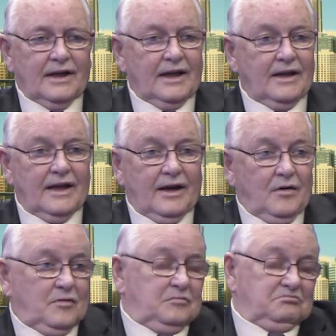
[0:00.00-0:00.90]
and
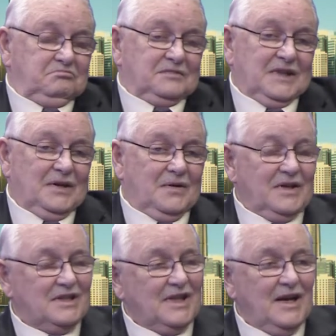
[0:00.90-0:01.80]
now, you know,
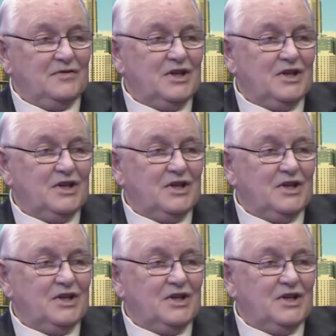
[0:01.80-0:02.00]
his life